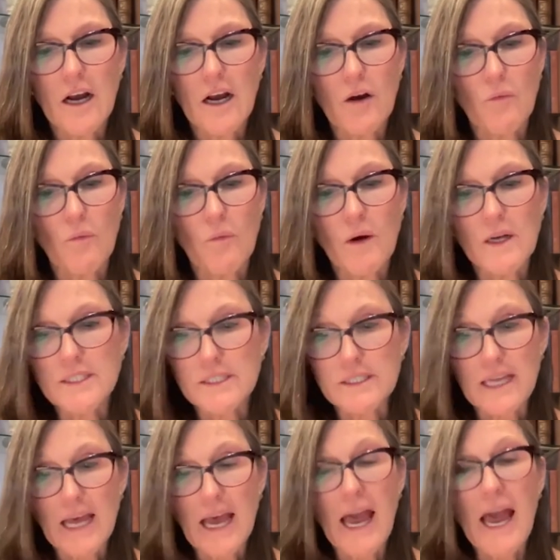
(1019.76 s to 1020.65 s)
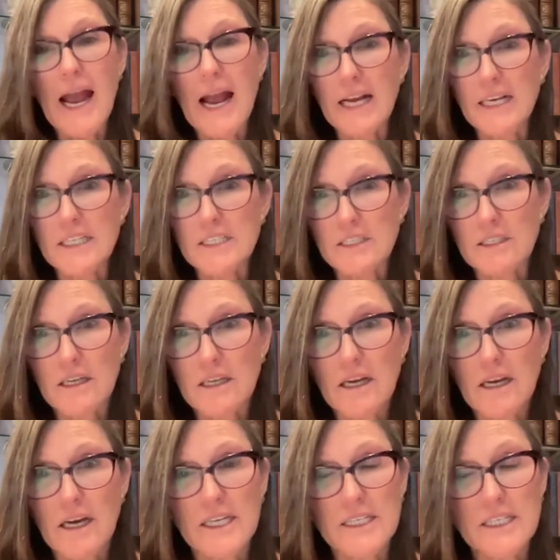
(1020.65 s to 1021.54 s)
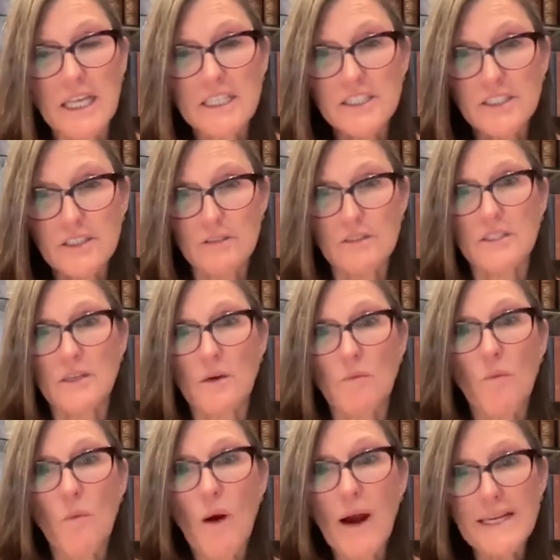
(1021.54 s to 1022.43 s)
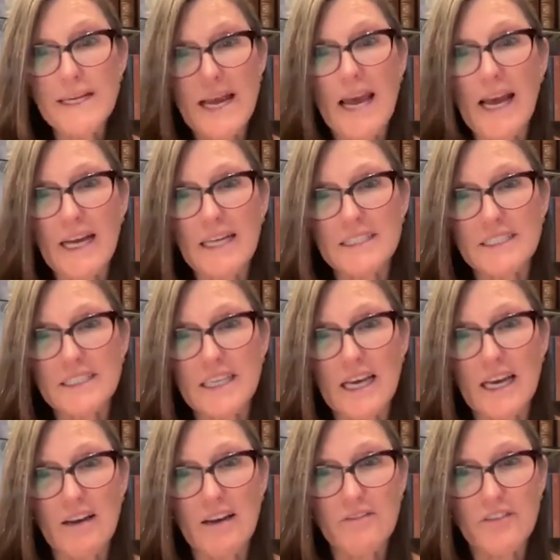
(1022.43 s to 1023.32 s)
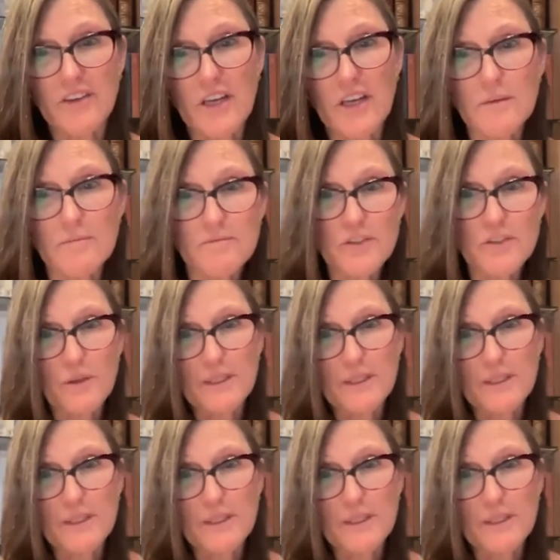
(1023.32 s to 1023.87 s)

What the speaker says: once hacked, unless some white hats have come to